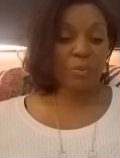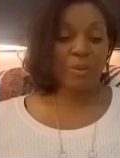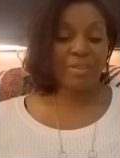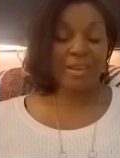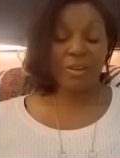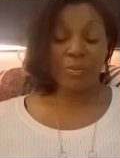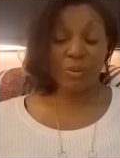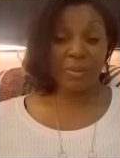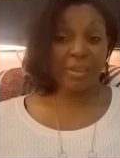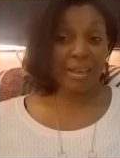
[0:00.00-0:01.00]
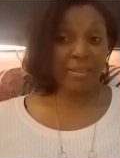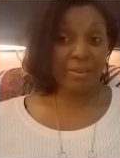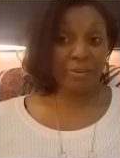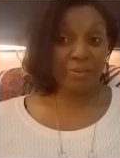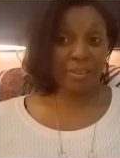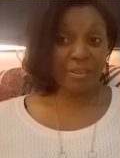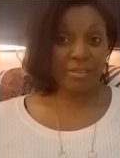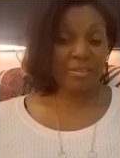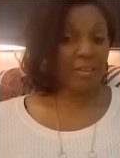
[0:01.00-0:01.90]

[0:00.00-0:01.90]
when they communicate their feelings.